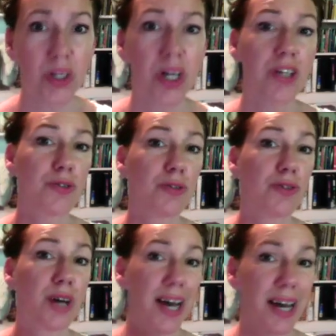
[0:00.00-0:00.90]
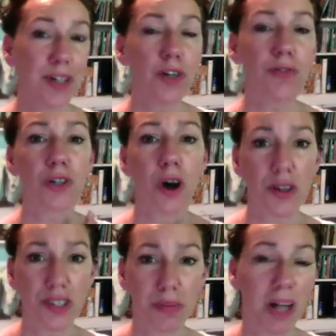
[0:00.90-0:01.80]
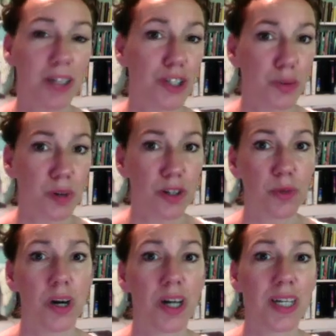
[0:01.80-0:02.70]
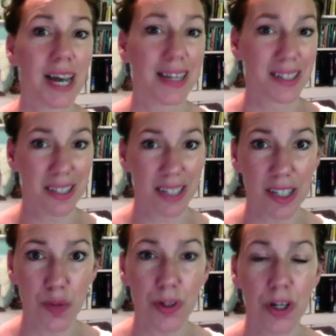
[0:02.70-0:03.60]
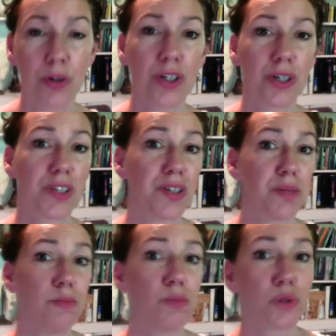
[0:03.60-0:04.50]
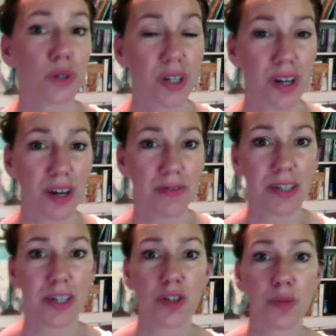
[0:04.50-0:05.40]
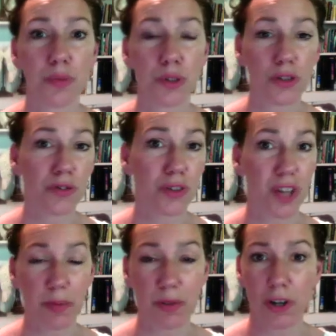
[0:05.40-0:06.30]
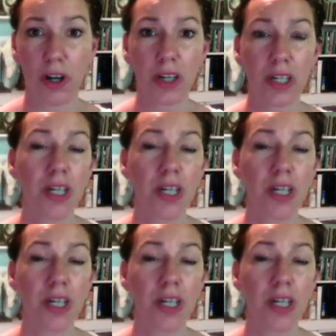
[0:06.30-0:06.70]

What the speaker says: So if you head over to Awesomeology 101, and the link is below, you're going to see more of this beautiful type of art.